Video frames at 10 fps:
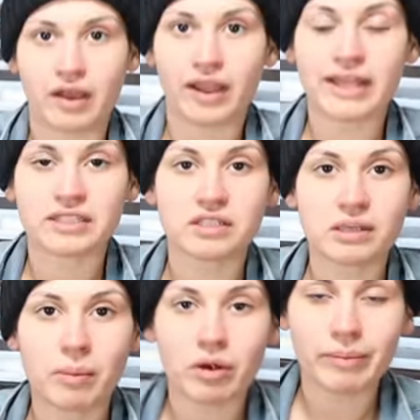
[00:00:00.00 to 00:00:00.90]
Okay, since
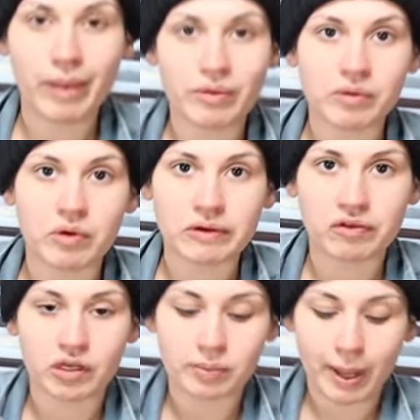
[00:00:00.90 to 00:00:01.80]
I'm only making me one
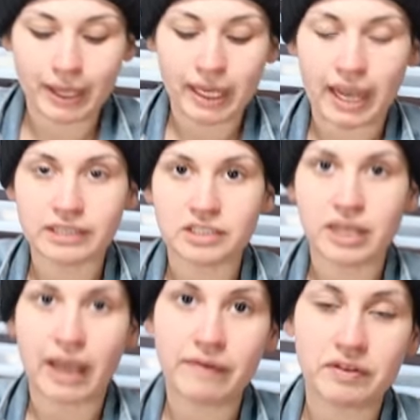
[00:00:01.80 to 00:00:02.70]
foil packet, I just
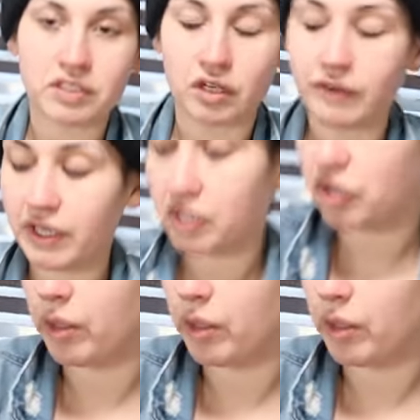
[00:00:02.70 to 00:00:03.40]
have a serving of